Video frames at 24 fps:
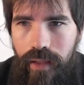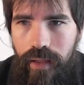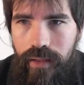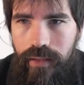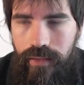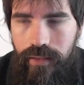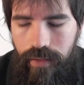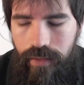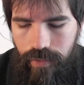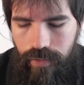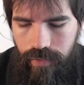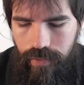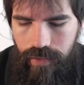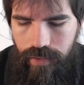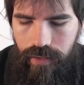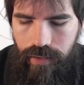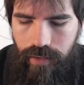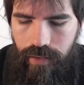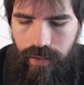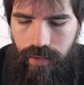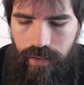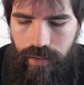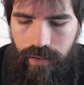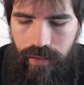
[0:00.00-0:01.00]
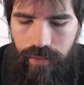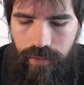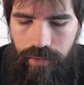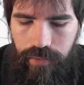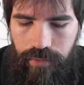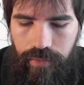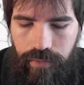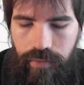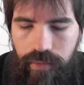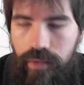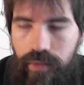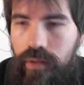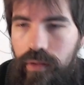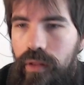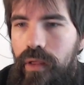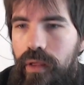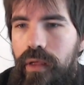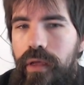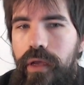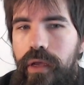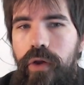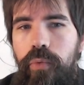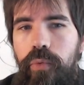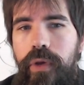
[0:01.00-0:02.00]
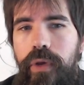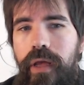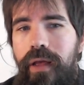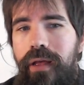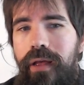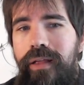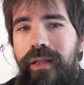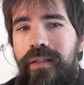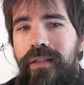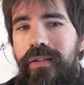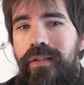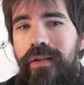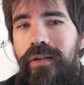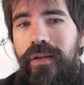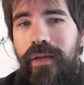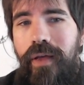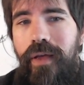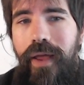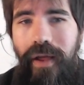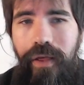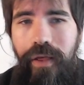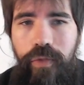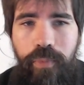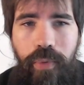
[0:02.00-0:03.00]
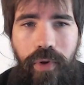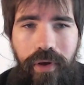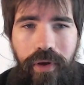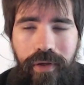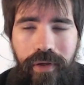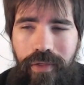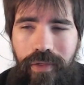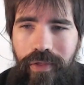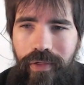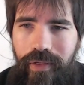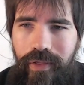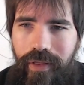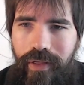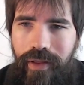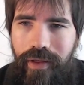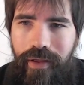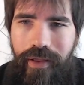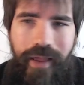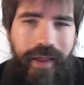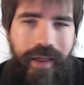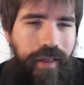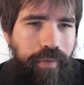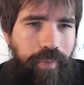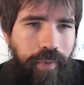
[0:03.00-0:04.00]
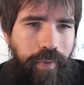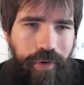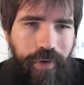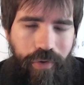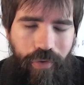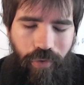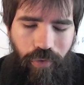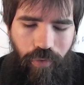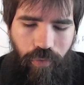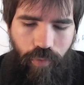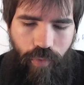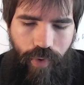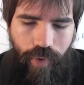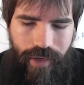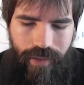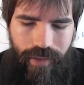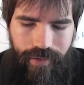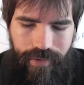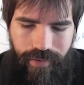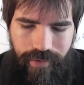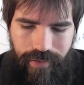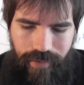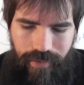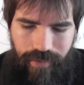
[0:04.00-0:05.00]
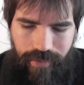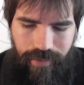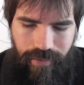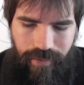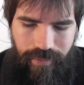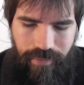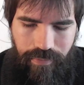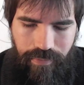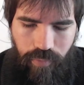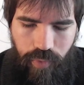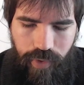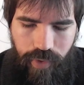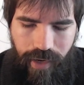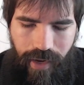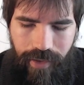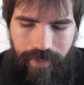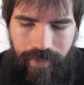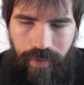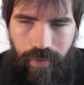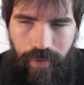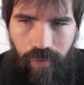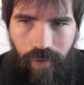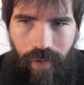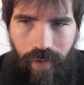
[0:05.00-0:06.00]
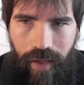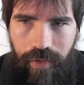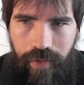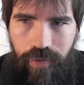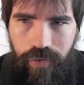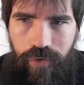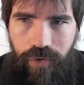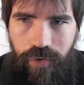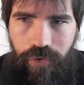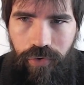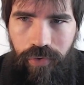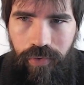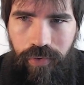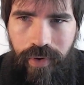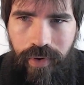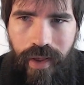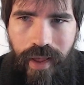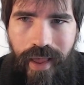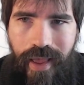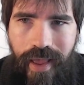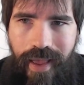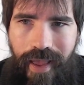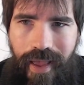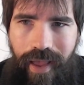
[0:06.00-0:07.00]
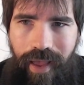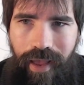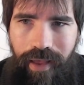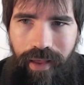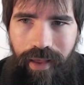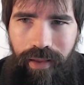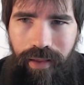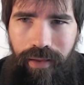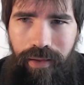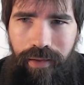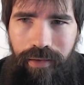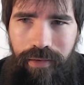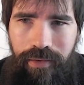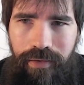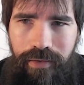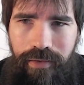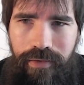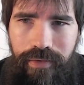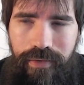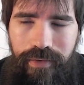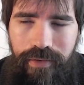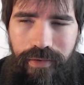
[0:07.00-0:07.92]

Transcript: Let's see, here we had the hex bugs. Hex bugs are great. We had these last year, and